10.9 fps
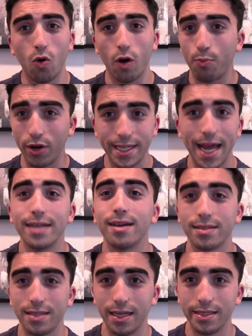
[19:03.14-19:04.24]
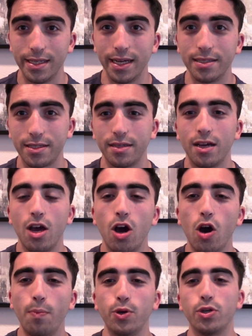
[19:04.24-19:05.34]
or pretend doesn't exist.
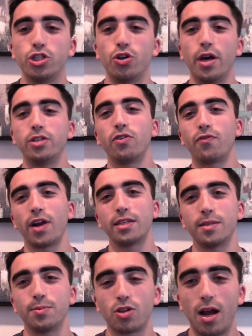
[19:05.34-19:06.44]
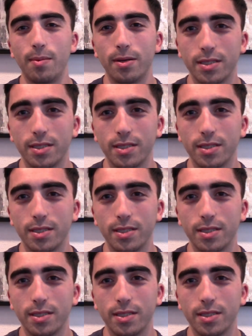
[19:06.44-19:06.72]
Hope you enjoyed. Don't forget to subscribe. I'll